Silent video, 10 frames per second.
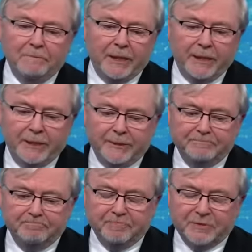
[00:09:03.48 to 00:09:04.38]

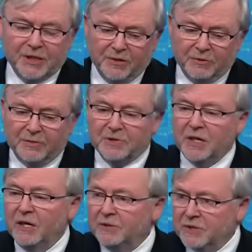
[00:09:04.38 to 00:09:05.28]
Um, Secretary of
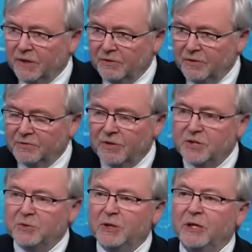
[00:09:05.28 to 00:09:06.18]
State, Secretary of
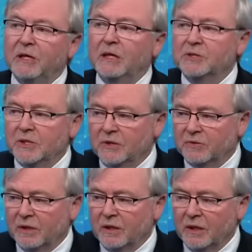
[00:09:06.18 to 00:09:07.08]
Treasury,
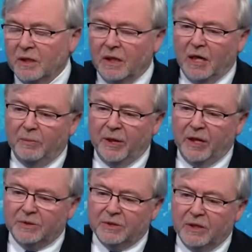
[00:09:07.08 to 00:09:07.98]
etc.,
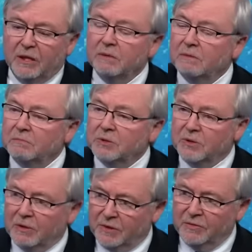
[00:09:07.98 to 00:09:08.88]
about, and the
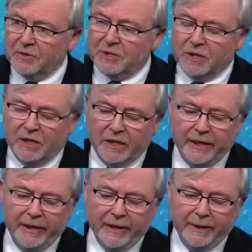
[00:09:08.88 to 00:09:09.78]
director of the
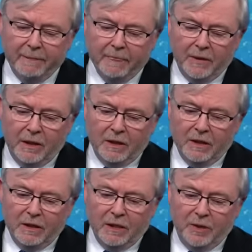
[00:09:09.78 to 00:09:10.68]
CIA,
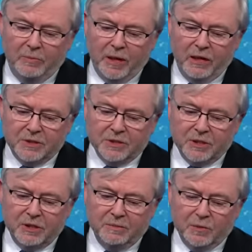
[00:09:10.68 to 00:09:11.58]
uh, about
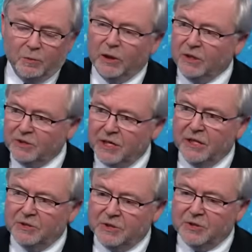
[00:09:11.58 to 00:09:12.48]
um, real
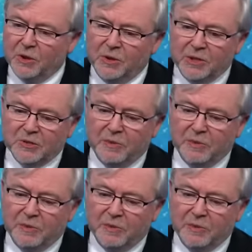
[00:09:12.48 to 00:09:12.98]
intelligence on these